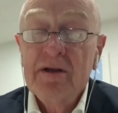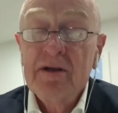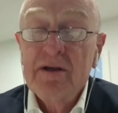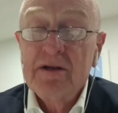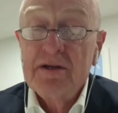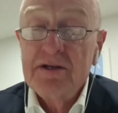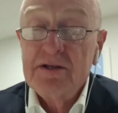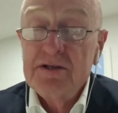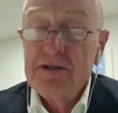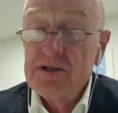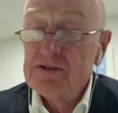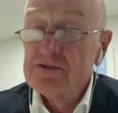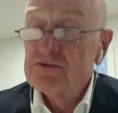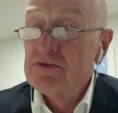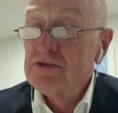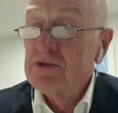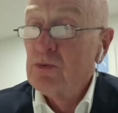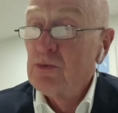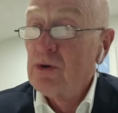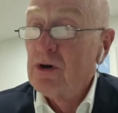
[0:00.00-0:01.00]
in
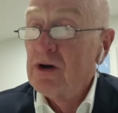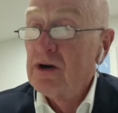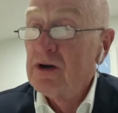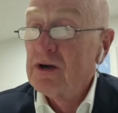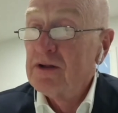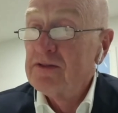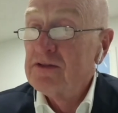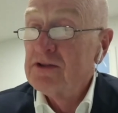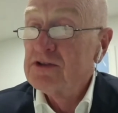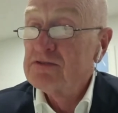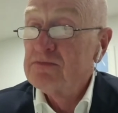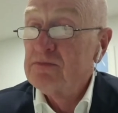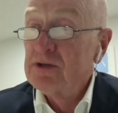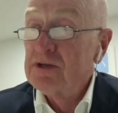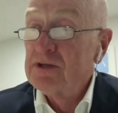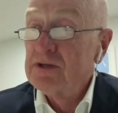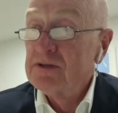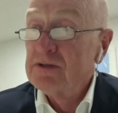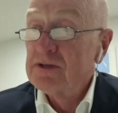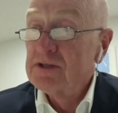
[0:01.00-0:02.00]
history why there's
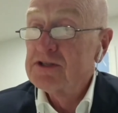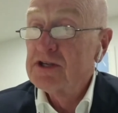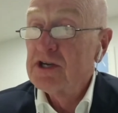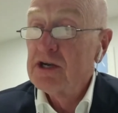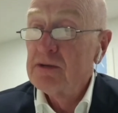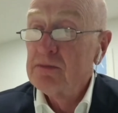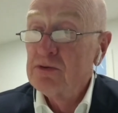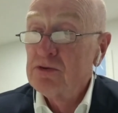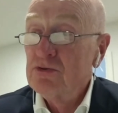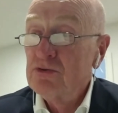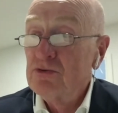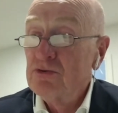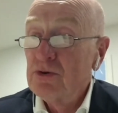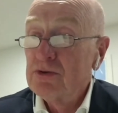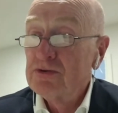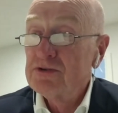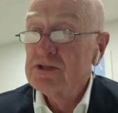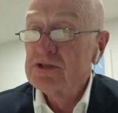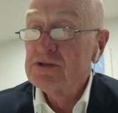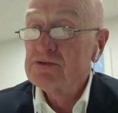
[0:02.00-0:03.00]
been a taboo
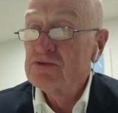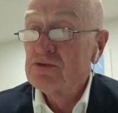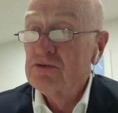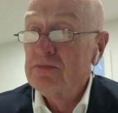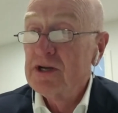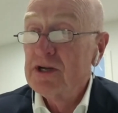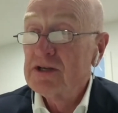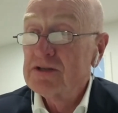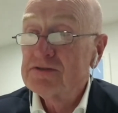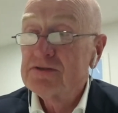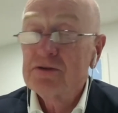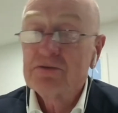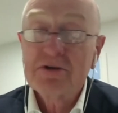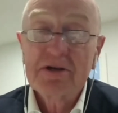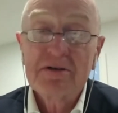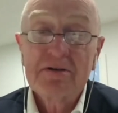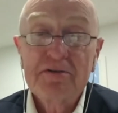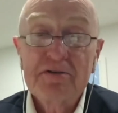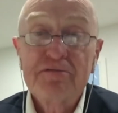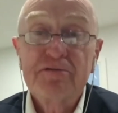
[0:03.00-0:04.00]
on central banks
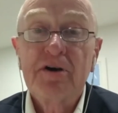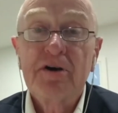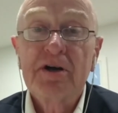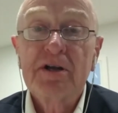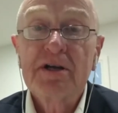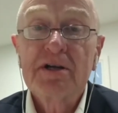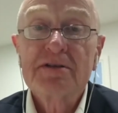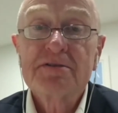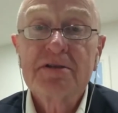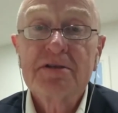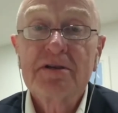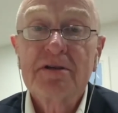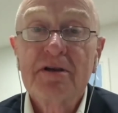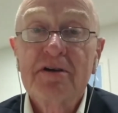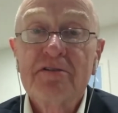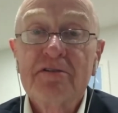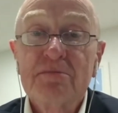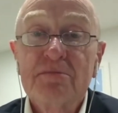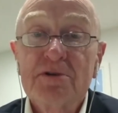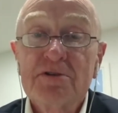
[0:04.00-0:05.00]
directly financing
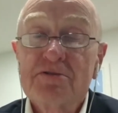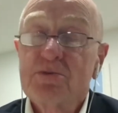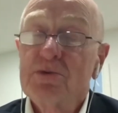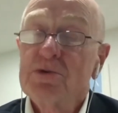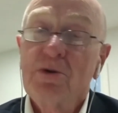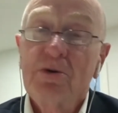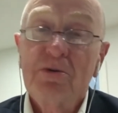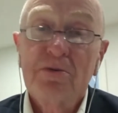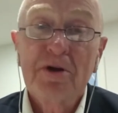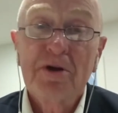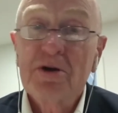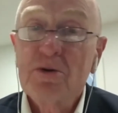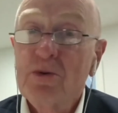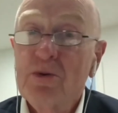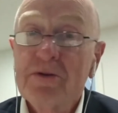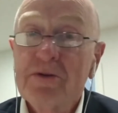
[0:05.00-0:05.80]
governments. We all know what